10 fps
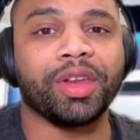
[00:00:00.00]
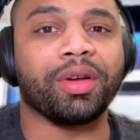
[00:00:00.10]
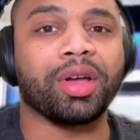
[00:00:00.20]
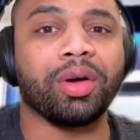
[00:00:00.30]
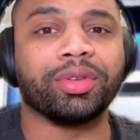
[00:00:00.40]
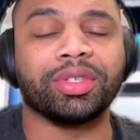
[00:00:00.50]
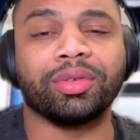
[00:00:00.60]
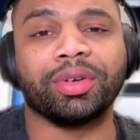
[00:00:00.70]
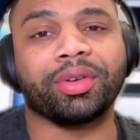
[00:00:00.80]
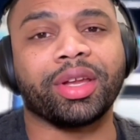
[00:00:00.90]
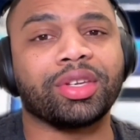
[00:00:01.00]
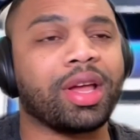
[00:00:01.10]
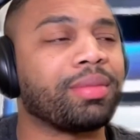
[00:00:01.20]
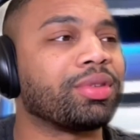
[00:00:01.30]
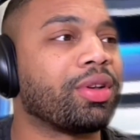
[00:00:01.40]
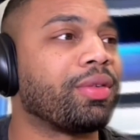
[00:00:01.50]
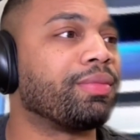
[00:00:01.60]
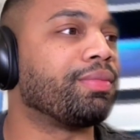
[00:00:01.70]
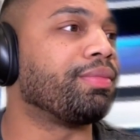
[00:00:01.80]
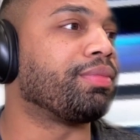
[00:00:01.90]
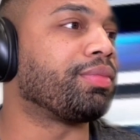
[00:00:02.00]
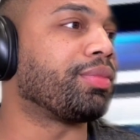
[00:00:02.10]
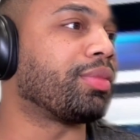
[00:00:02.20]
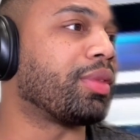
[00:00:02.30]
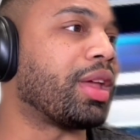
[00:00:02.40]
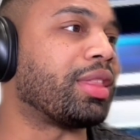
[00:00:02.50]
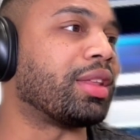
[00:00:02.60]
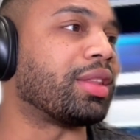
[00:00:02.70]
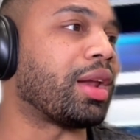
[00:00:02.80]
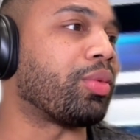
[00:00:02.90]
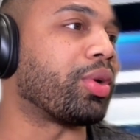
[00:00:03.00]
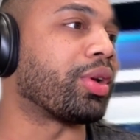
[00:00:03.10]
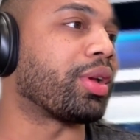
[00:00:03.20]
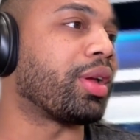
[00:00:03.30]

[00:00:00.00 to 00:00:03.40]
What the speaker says: Cohen's doing a great job. So I think that'll work.